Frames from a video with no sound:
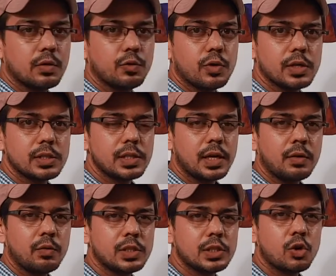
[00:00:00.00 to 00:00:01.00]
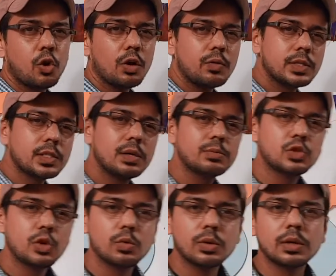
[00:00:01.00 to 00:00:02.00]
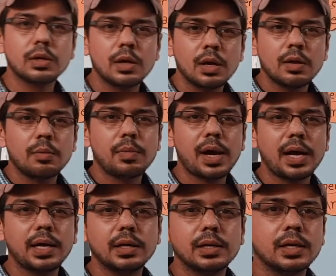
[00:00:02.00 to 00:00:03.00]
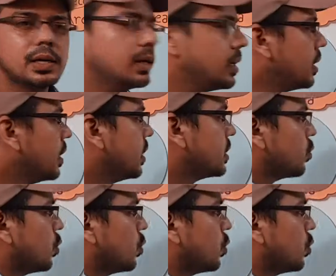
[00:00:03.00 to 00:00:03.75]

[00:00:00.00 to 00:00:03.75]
the first thing which always comes to our mind is a